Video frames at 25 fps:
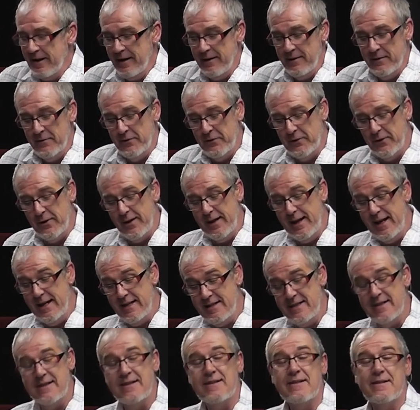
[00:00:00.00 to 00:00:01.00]
so
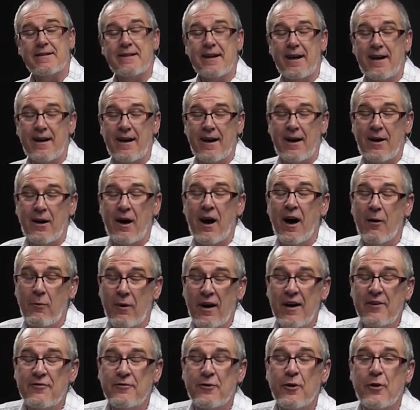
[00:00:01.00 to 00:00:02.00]
yes,
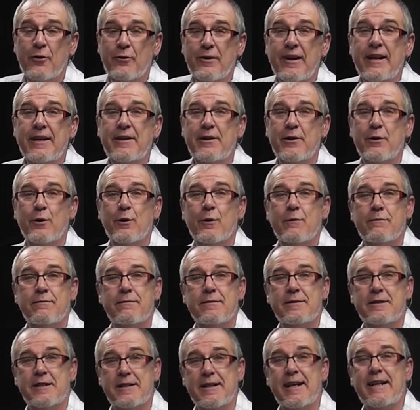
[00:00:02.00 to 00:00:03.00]
RY4 radio
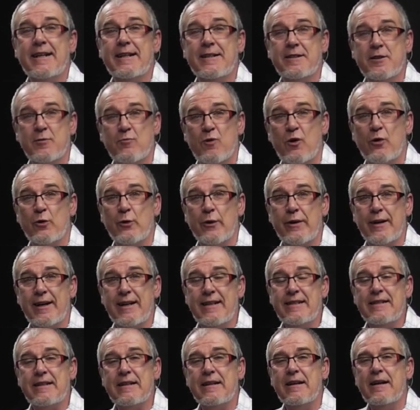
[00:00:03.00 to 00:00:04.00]
tonight and tomorrow
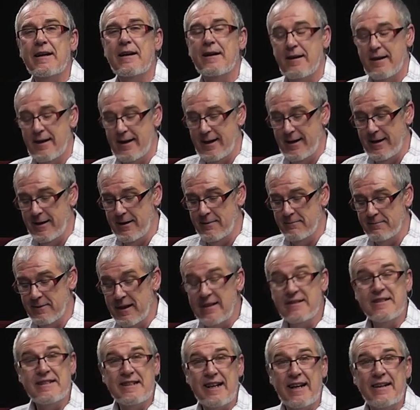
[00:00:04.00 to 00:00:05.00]
night um,
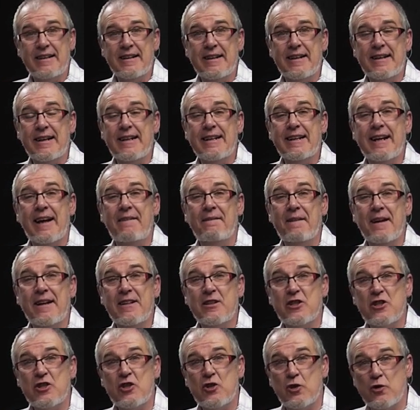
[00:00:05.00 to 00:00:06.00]
and Saturday night, and then
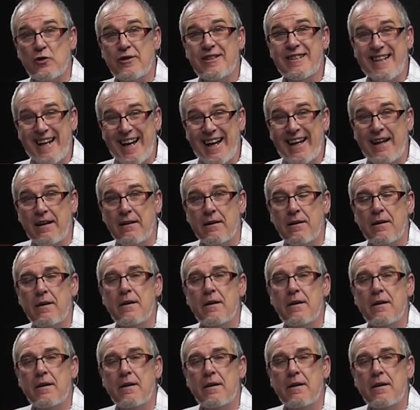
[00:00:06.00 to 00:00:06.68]
Sunday